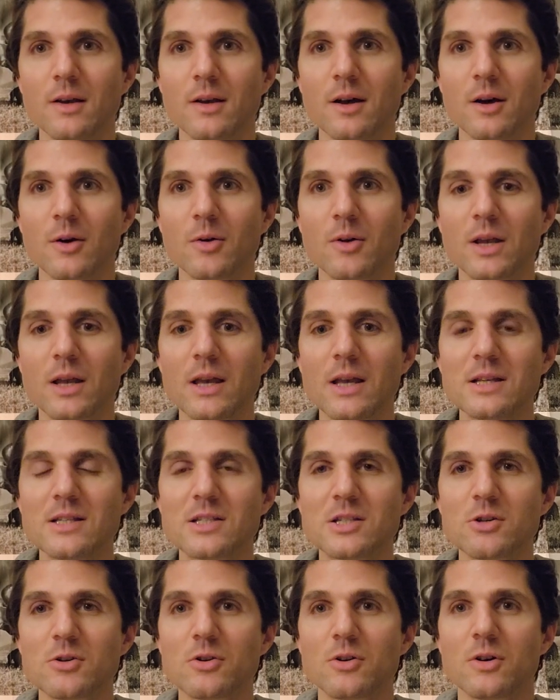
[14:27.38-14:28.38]
Okay,
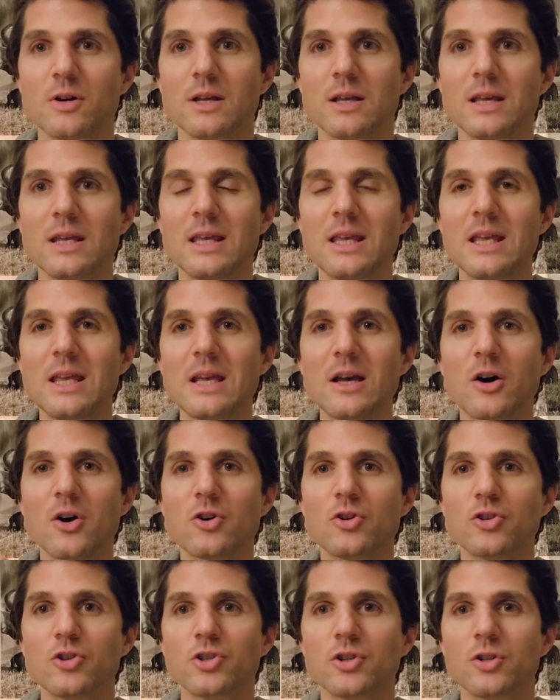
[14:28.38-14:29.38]
so he
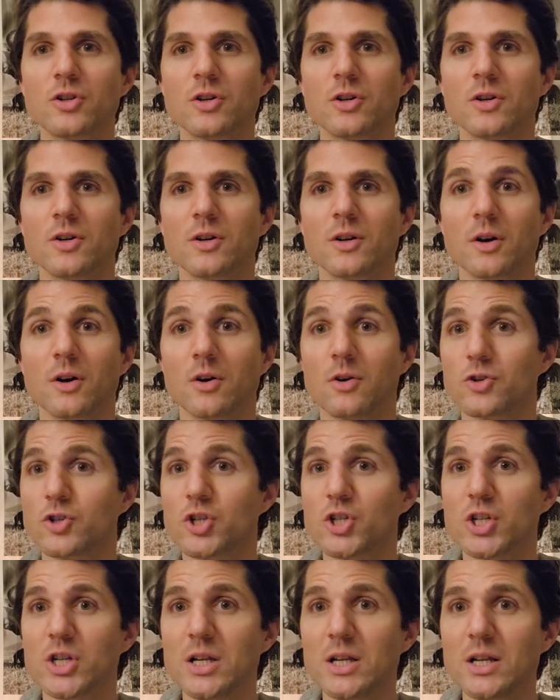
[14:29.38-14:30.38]
or
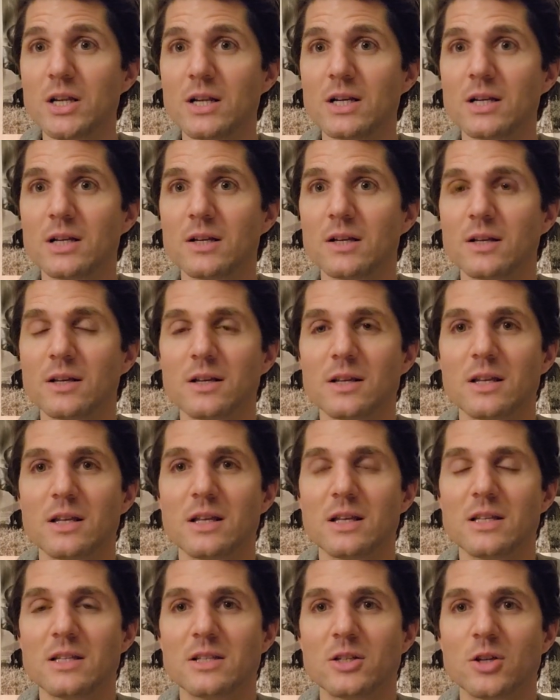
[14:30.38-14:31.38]
she
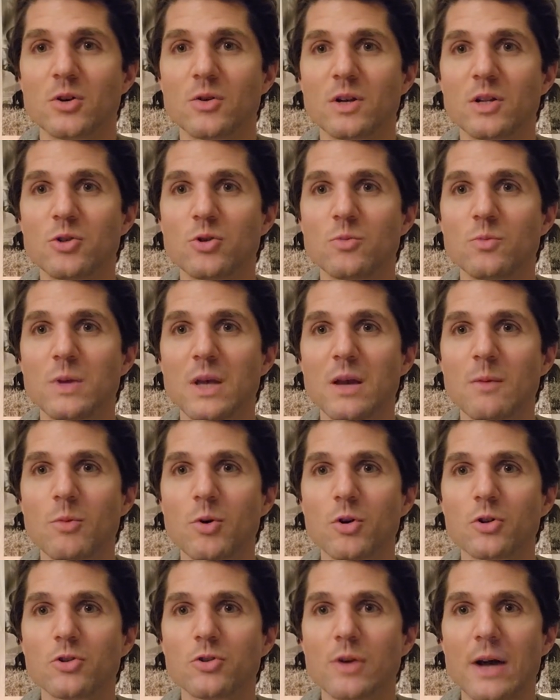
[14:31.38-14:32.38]
is going to be
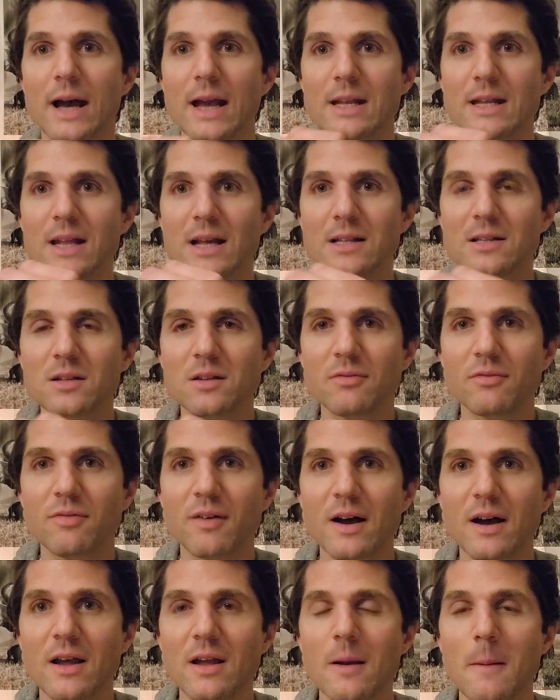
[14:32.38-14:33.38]
able to
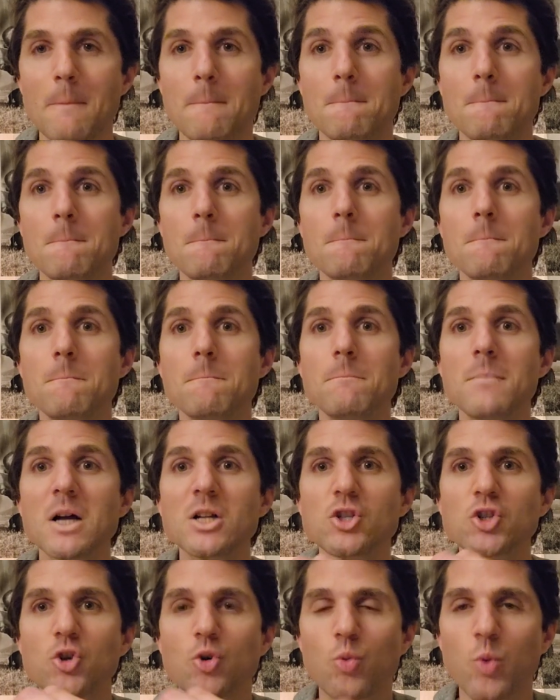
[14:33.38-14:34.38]
identify
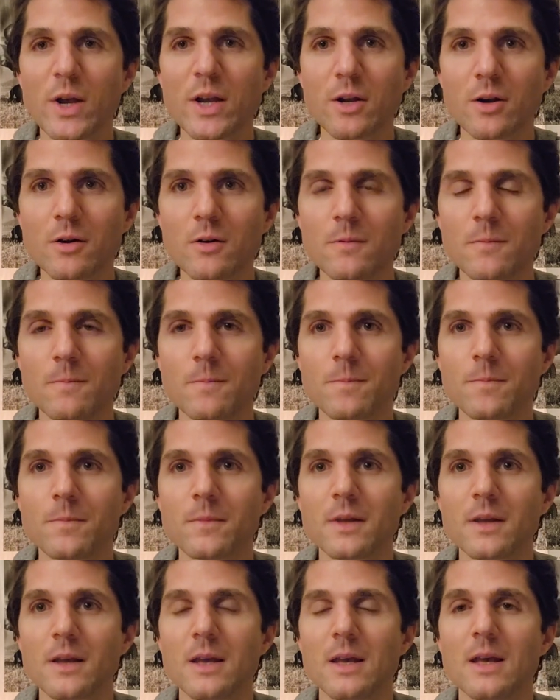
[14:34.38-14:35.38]
much quicker
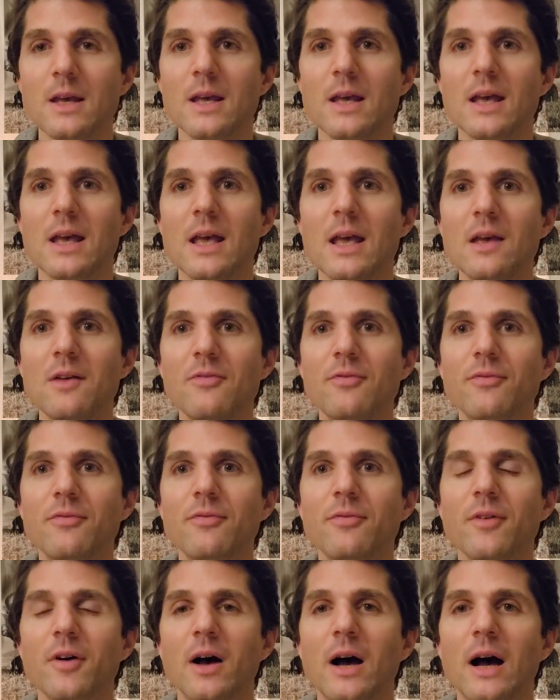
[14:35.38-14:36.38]

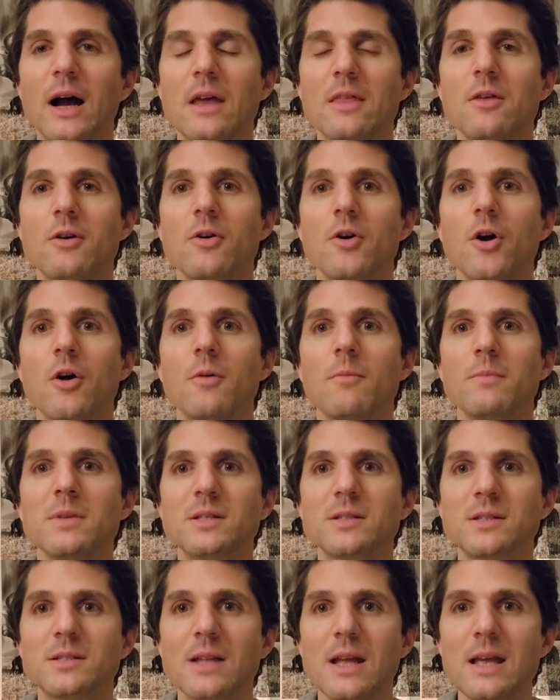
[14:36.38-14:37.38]
if either a
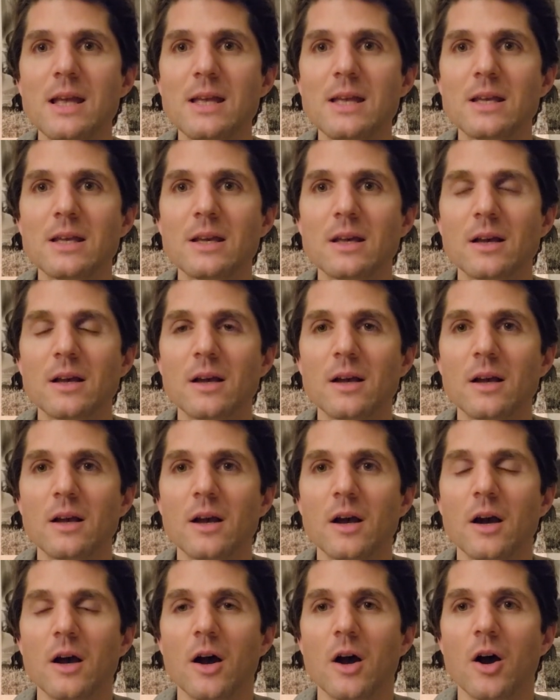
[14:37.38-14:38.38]
mistake
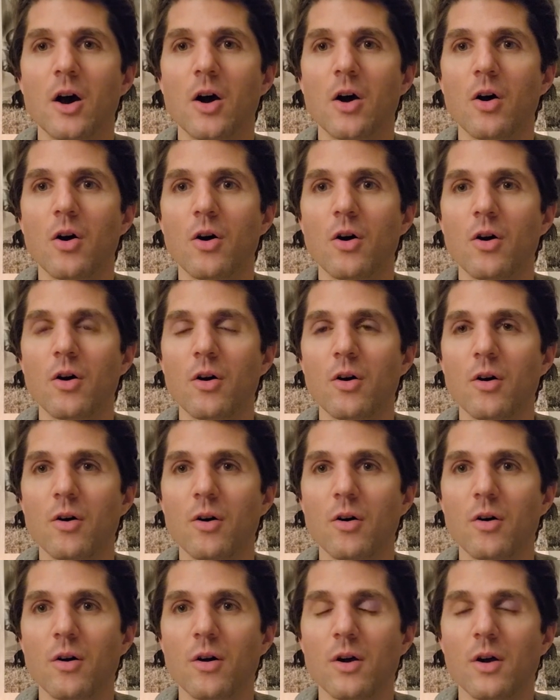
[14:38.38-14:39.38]

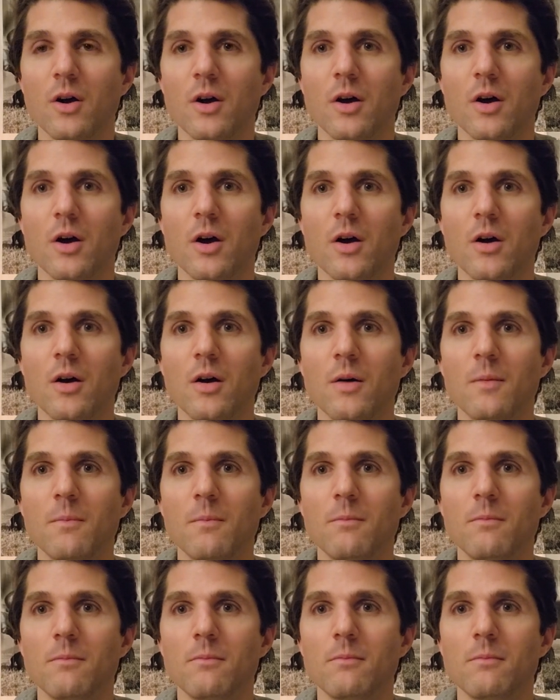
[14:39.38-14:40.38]
or a
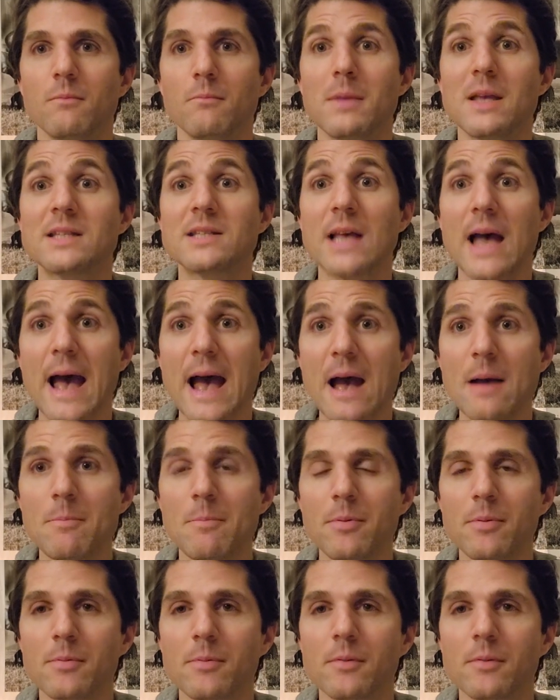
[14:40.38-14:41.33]
mishap